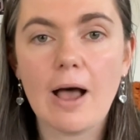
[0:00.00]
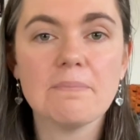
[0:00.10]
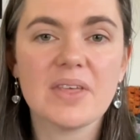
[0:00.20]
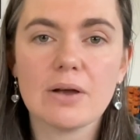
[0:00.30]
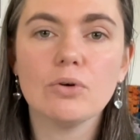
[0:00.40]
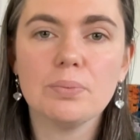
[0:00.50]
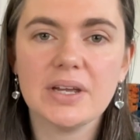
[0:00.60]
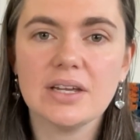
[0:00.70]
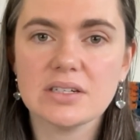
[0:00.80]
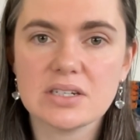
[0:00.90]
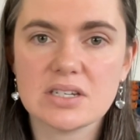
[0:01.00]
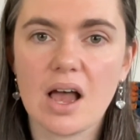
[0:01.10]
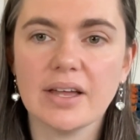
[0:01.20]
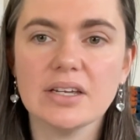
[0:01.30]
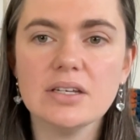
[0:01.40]
there will be
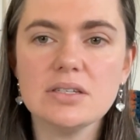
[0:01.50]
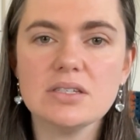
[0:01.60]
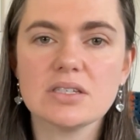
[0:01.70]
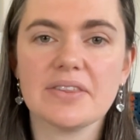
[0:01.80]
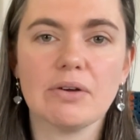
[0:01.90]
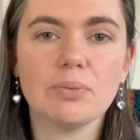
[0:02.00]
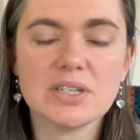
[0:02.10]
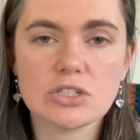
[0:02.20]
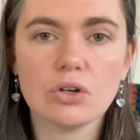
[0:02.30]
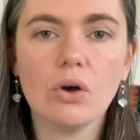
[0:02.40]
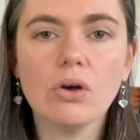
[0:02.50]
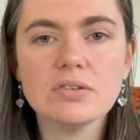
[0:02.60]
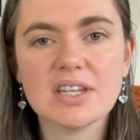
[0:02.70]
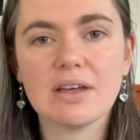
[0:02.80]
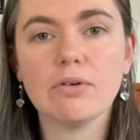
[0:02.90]
designers, there will be
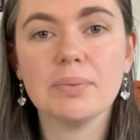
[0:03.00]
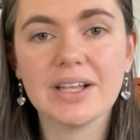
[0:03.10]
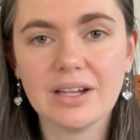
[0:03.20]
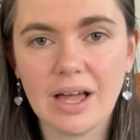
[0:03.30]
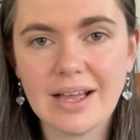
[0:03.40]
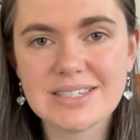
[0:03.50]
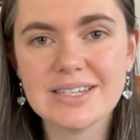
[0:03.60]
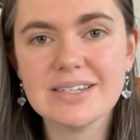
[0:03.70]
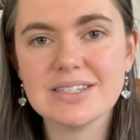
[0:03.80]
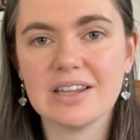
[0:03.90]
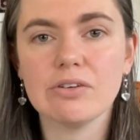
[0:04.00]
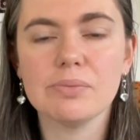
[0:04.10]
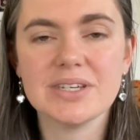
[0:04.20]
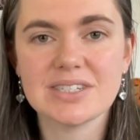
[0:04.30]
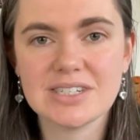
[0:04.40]
stores, there will be classes, there will
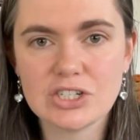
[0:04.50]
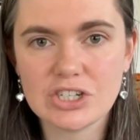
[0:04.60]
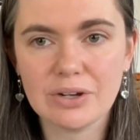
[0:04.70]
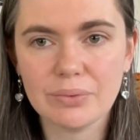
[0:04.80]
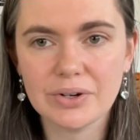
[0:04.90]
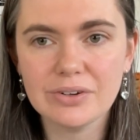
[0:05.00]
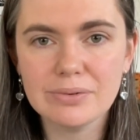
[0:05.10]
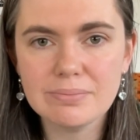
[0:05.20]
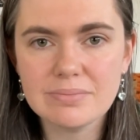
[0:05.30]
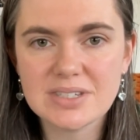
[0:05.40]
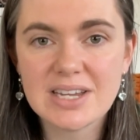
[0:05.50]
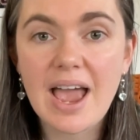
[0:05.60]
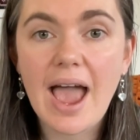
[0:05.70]
be stitching rooms,